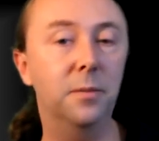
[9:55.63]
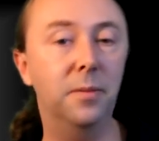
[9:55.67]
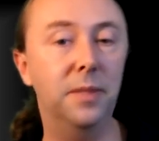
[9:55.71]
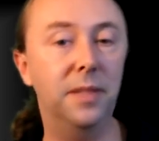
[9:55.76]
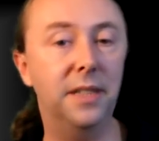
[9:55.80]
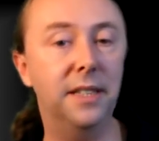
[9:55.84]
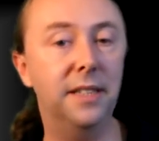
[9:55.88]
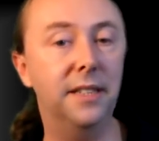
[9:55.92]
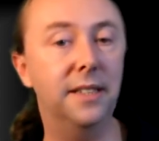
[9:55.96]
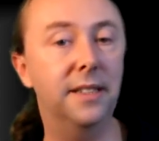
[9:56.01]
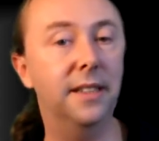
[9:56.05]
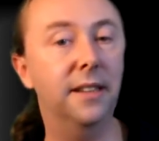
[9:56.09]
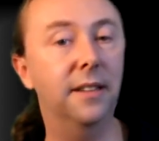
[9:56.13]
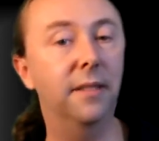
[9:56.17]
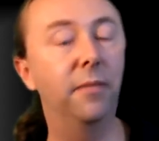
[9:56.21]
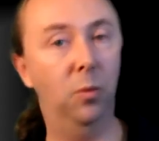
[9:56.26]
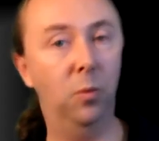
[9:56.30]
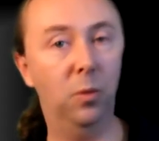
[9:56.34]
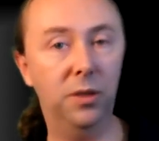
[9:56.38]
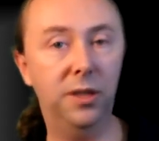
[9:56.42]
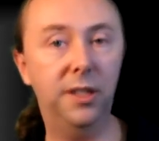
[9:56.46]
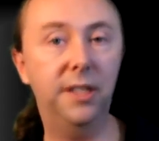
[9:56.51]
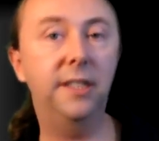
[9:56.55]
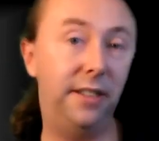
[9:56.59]
which is that
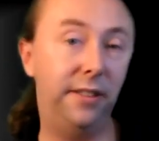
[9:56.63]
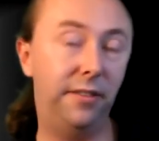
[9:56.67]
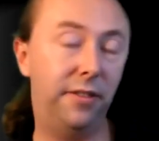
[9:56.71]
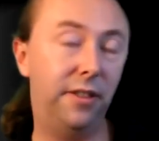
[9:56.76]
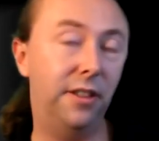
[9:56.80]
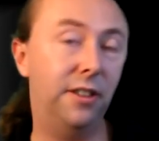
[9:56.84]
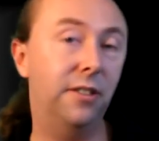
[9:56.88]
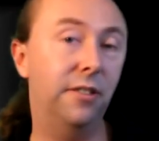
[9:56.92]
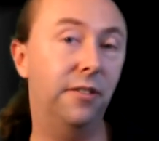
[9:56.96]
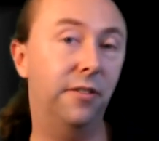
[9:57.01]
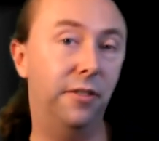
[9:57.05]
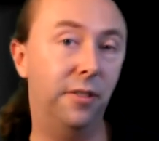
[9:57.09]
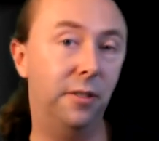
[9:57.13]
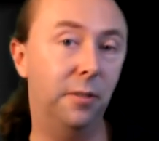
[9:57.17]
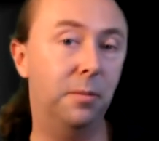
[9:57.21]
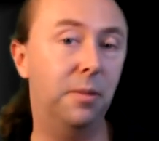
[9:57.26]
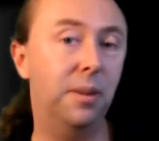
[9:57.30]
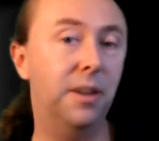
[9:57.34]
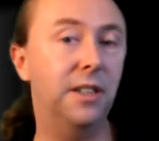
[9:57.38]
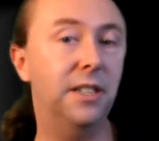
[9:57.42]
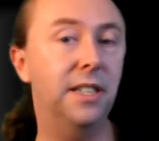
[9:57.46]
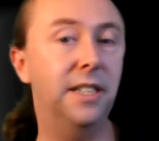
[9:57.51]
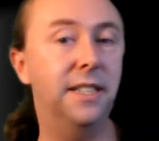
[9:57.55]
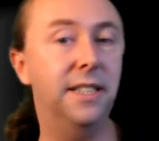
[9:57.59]
watching differential fuel
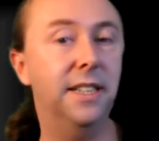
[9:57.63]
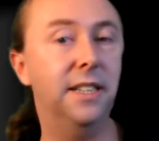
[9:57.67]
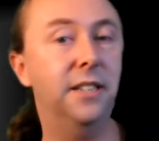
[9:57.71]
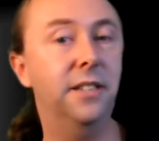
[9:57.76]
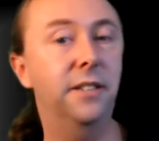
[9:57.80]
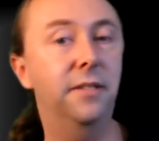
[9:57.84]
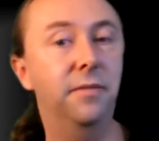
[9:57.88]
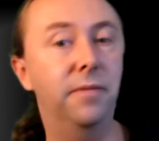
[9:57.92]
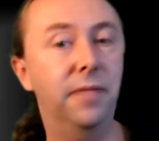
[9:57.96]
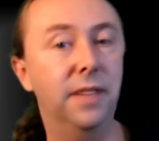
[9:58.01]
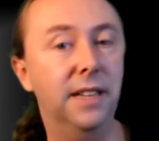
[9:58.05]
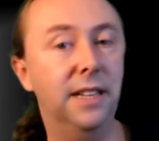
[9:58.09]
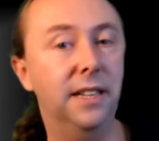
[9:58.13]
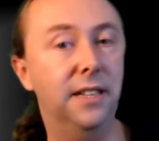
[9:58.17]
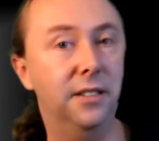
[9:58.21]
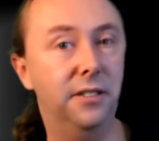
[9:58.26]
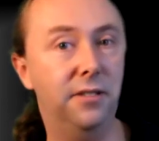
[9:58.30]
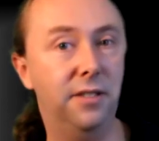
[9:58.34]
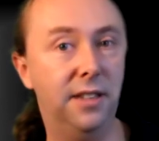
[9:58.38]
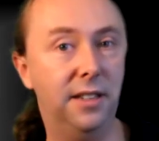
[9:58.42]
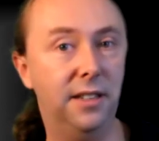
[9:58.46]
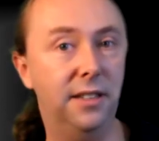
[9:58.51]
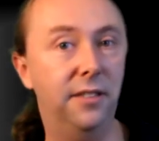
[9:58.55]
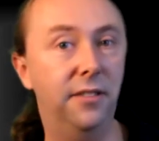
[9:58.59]
pressure is actually really
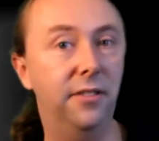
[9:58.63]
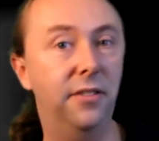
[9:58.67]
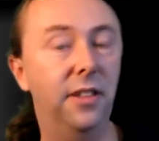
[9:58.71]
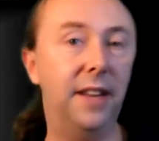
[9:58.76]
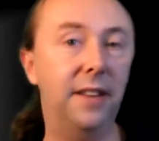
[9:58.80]
instructive.